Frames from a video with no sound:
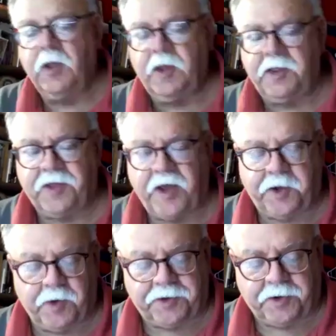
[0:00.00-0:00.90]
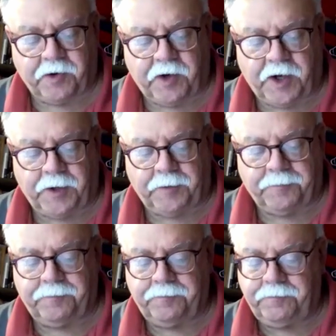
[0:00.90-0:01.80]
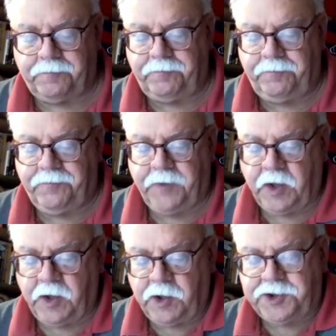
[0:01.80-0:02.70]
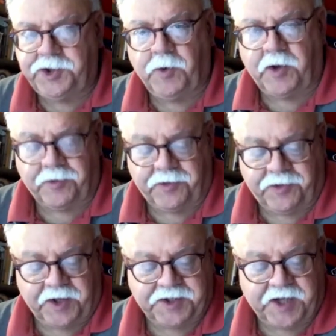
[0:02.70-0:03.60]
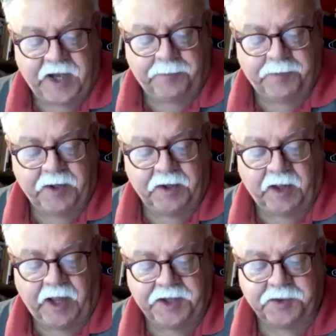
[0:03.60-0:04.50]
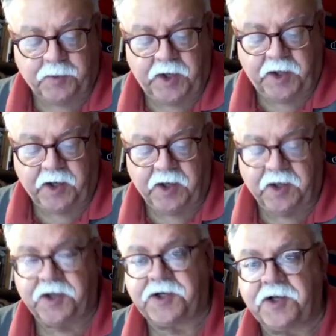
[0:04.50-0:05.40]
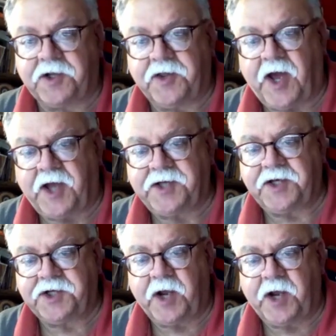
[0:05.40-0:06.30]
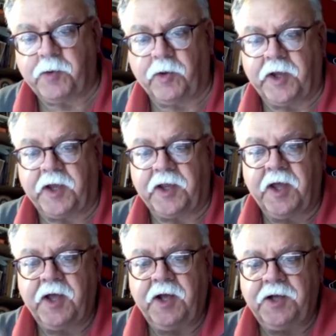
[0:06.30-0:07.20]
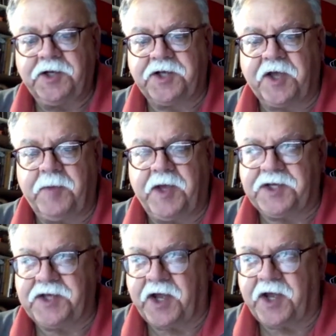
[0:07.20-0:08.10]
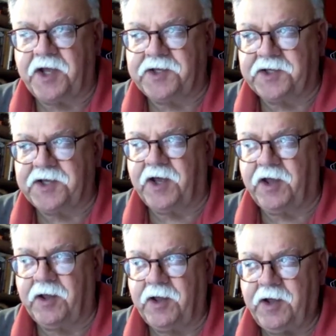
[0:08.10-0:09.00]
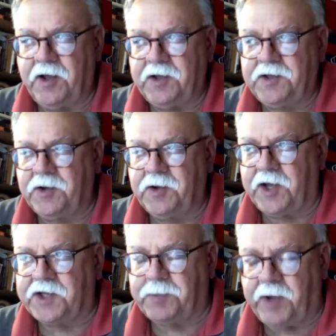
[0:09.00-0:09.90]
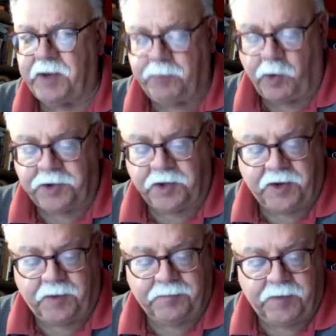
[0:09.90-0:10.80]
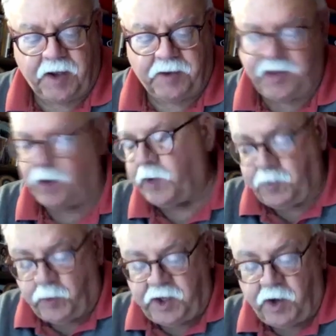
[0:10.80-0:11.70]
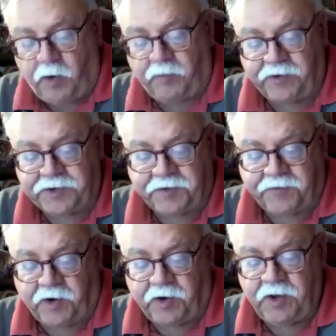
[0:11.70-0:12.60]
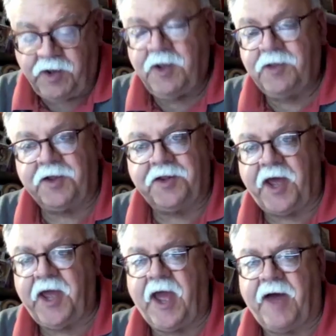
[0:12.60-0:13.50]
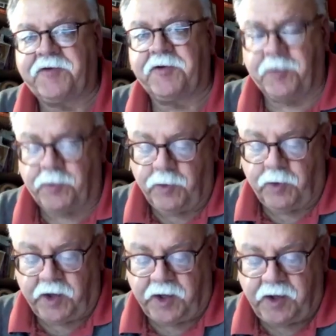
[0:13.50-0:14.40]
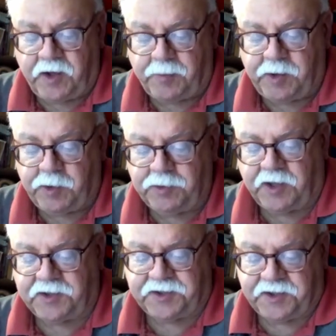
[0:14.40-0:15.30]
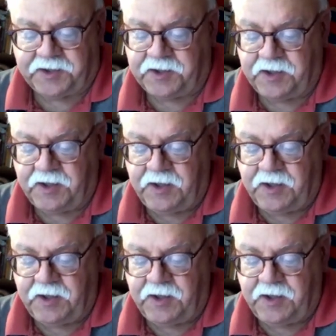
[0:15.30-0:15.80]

Thank you, Munther. Two other things happened last week in addition to the ICJ ruling, and just give me a second to tell to explain both of them that we know. First of all, the day after the ruling, I mean, who does this?